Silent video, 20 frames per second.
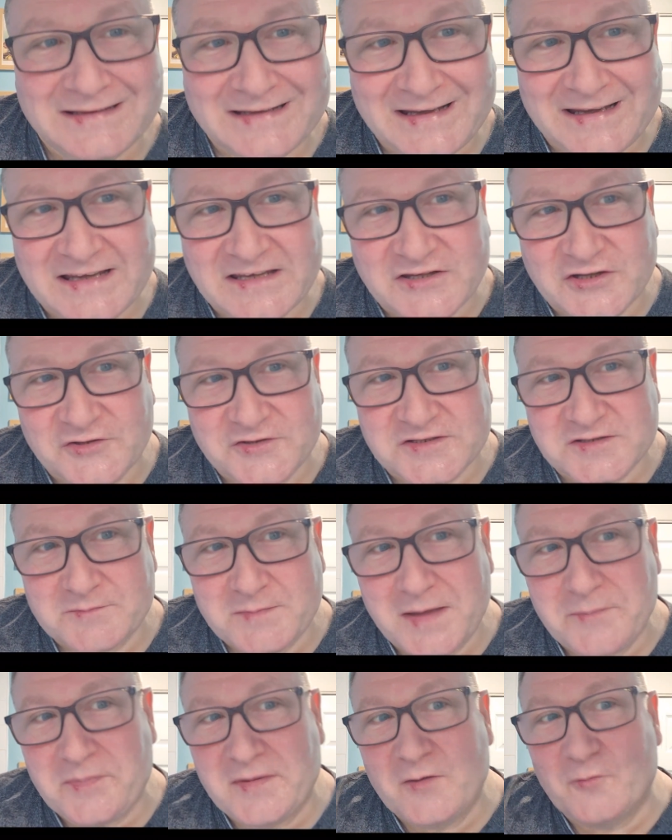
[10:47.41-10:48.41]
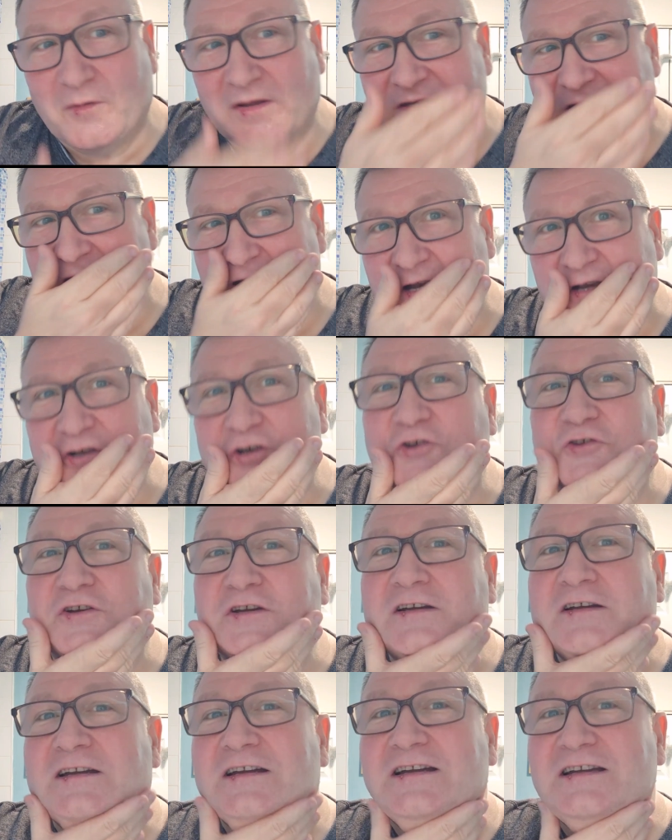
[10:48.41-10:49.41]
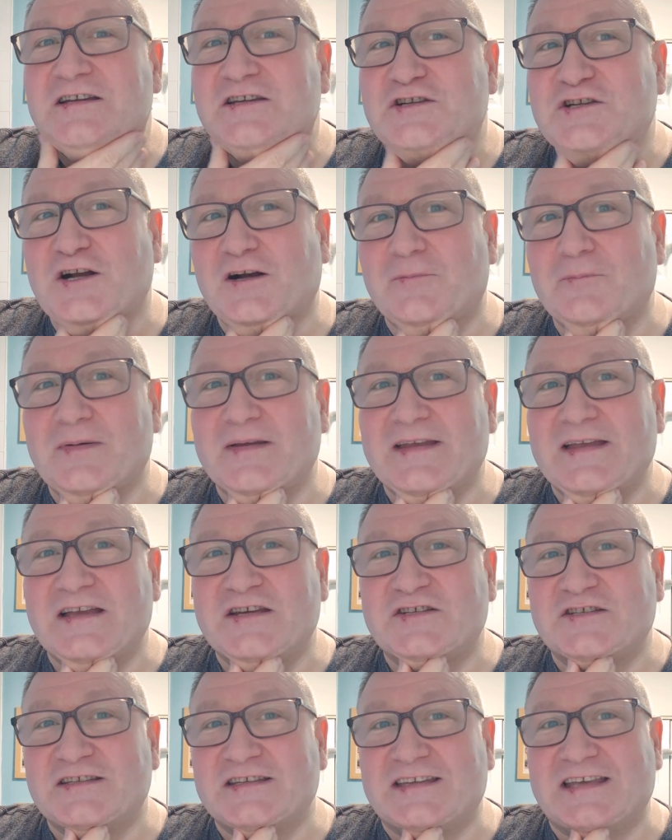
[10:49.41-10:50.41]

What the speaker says: It does. Maybe it wasn't a good combination.